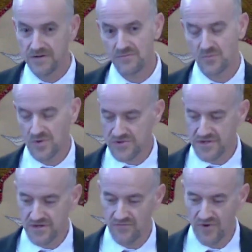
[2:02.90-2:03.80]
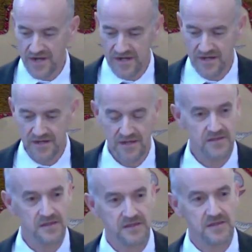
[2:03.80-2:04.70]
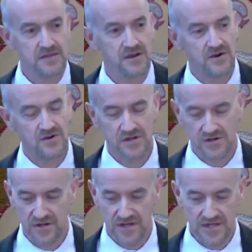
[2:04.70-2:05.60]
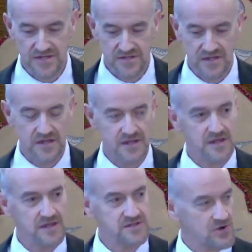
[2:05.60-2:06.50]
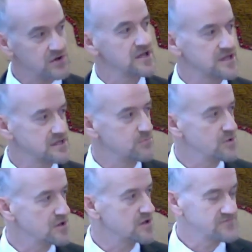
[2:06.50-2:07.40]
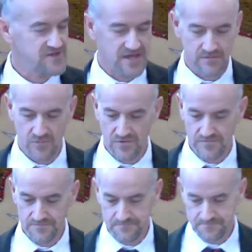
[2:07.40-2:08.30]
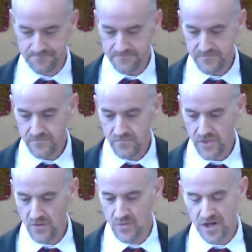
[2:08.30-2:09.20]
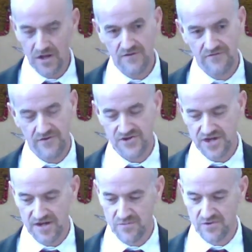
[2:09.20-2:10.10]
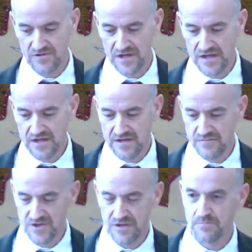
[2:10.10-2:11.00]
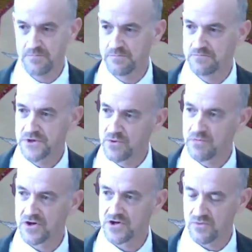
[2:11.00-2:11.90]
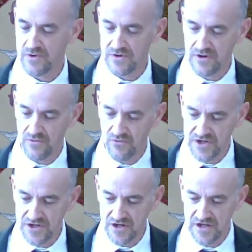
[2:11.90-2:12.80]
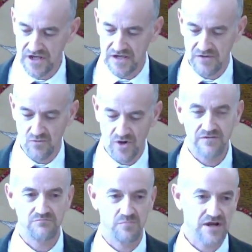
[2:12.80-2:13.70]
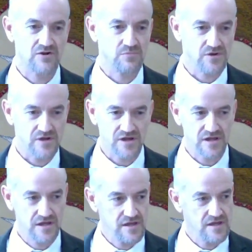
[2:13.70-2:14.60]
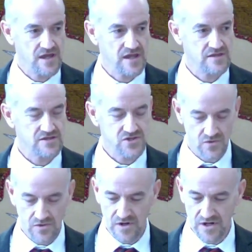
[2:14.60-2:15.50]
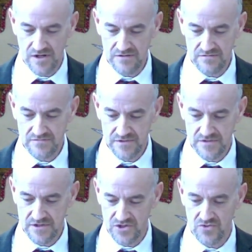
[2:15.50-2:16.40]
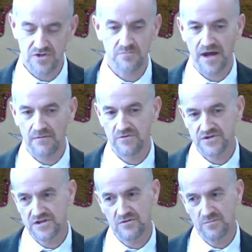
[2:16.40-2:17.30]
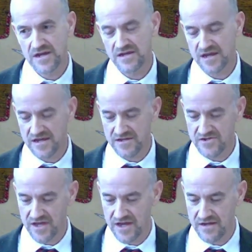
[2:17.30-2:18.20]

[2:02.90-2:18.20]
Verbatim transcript: Wilson read earlier is, is early in the book of Samuel. We call it First Samuel, but the two books were originally one bigger book, and the Torah, the Jewish Bible, still maintains that.